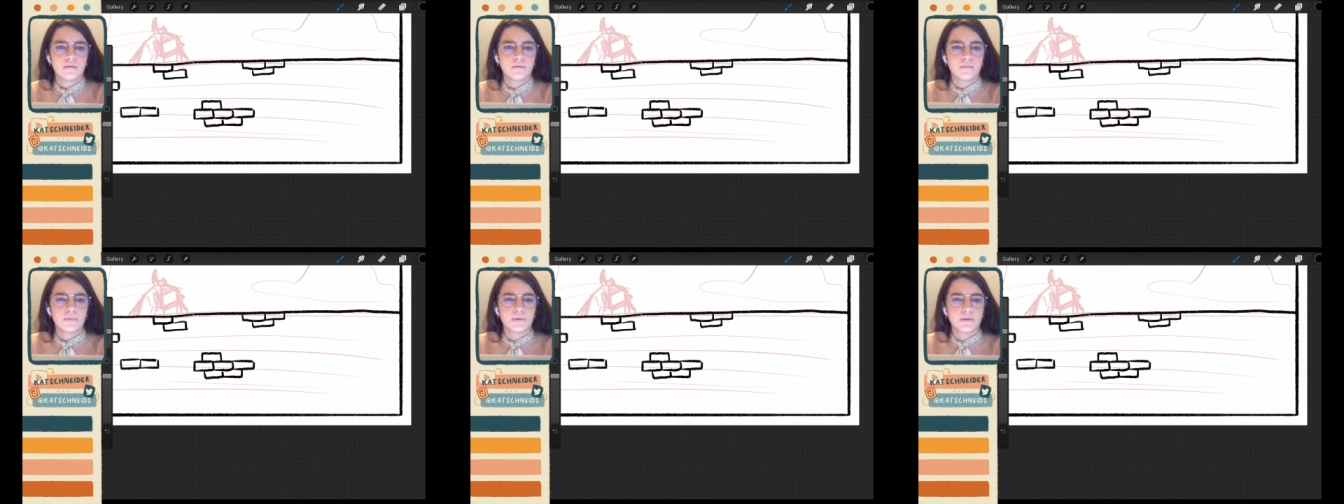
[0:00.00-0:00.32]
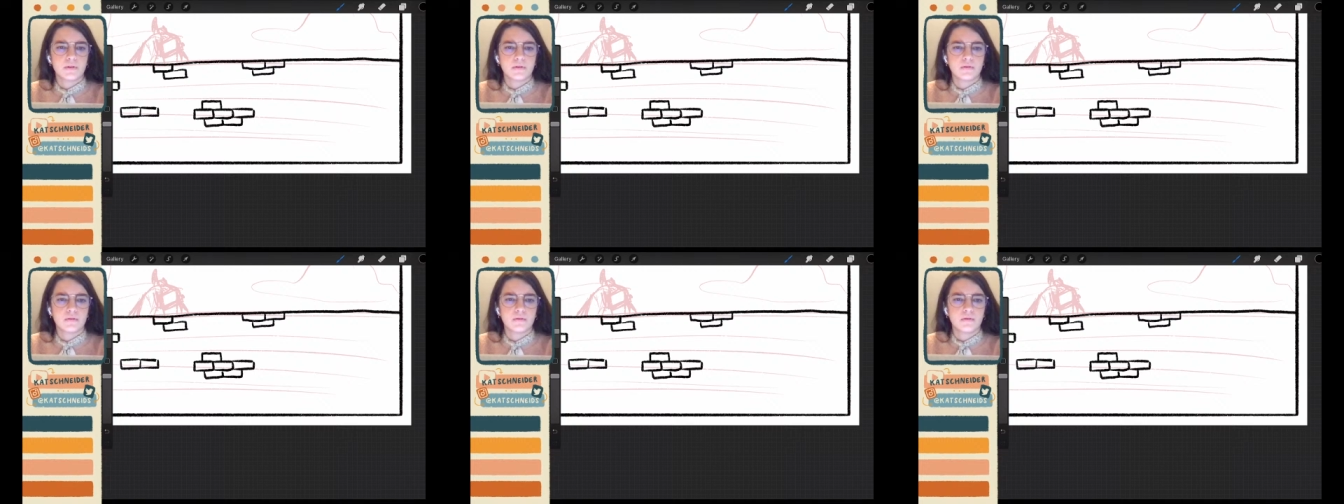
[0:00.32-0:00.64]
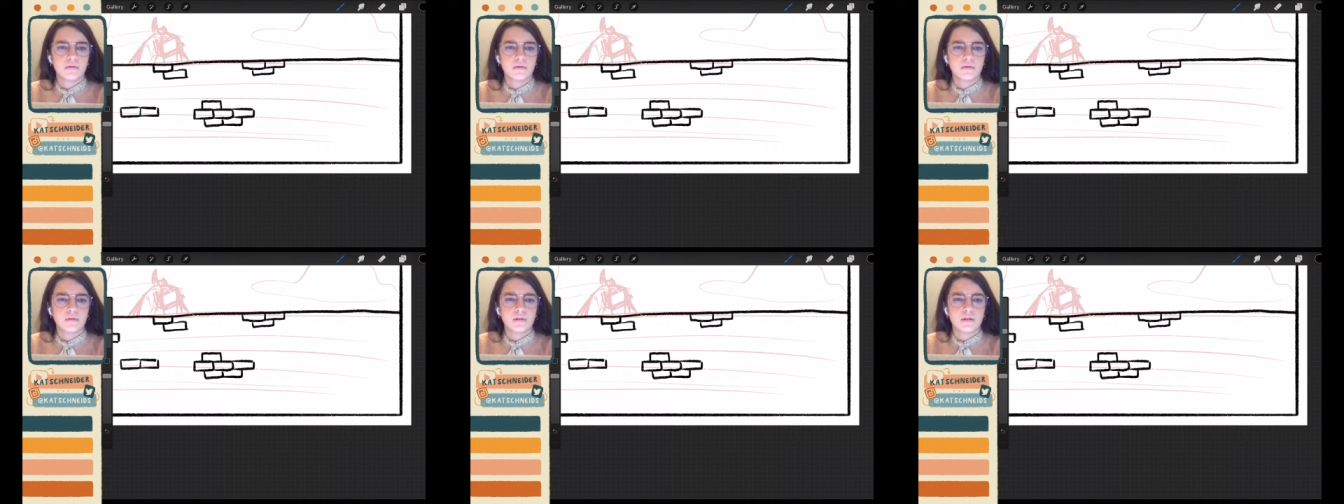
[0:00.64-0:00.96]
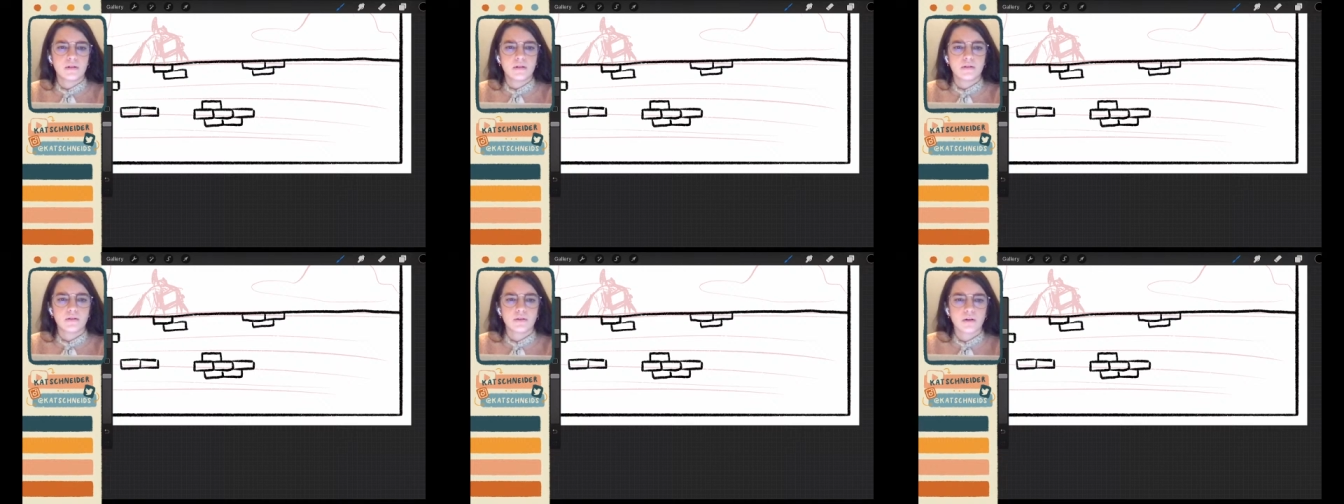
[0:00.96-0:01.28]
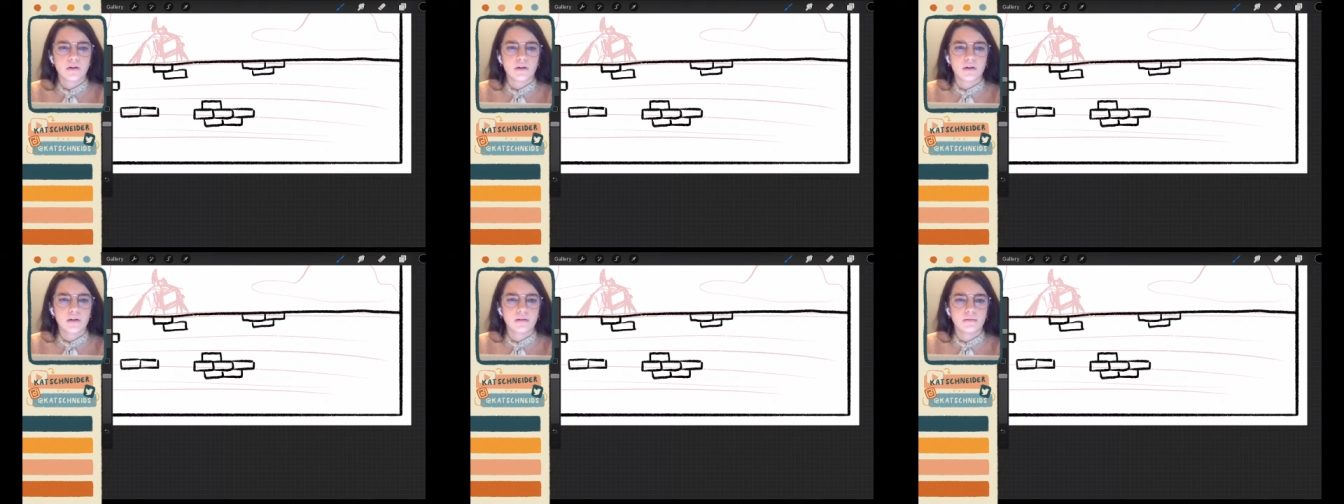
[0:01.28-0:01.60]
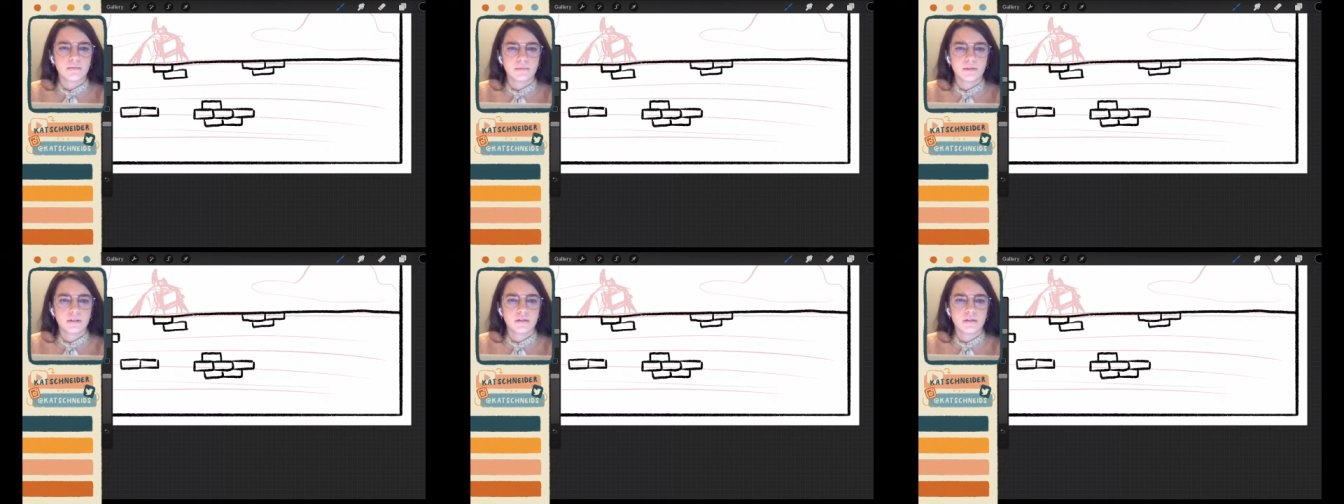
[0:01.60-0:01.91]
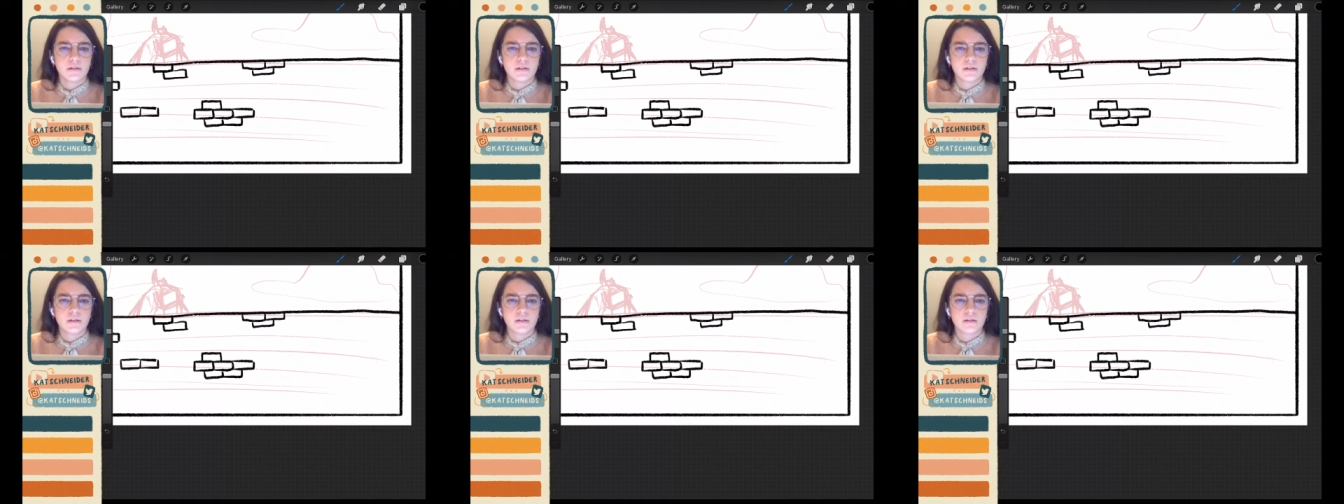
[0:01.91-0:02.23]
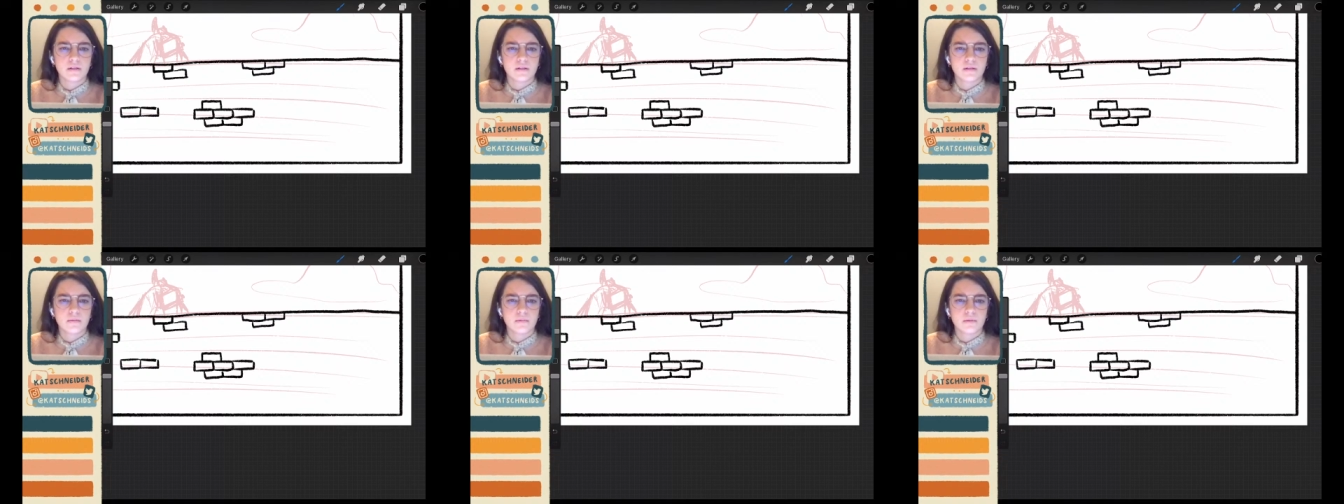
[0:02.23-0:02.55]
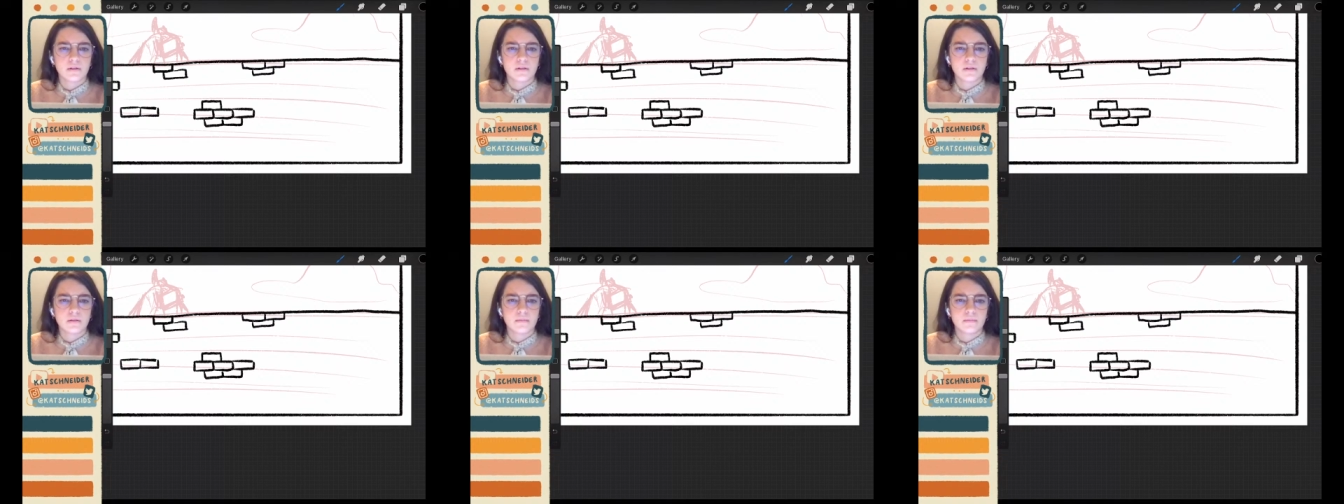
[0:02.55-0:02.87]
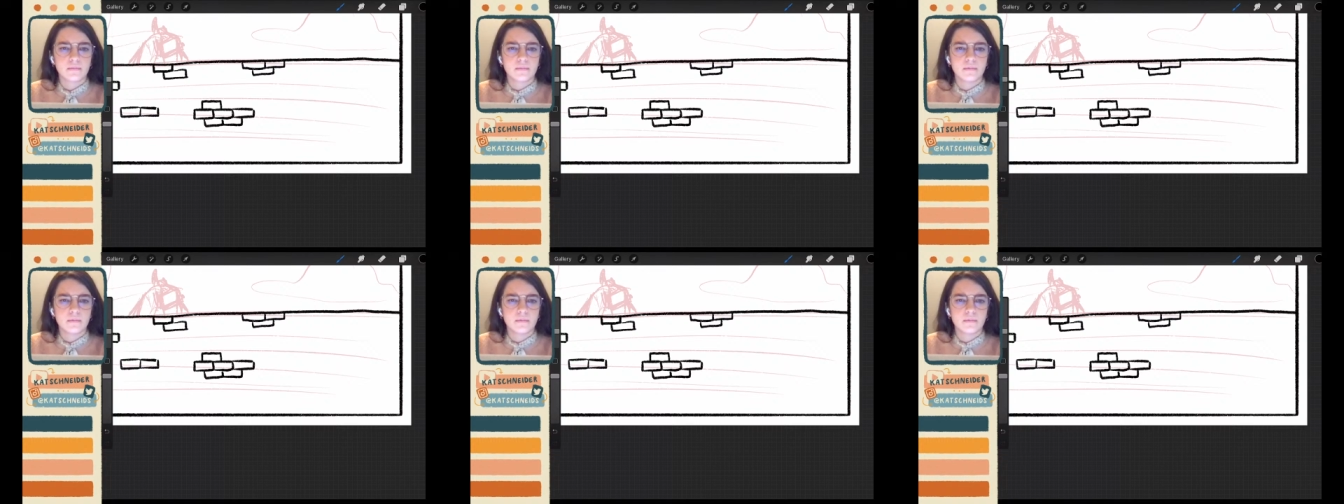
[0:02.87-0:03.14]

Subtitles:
Oops. Sorry, I'm just adjusting something.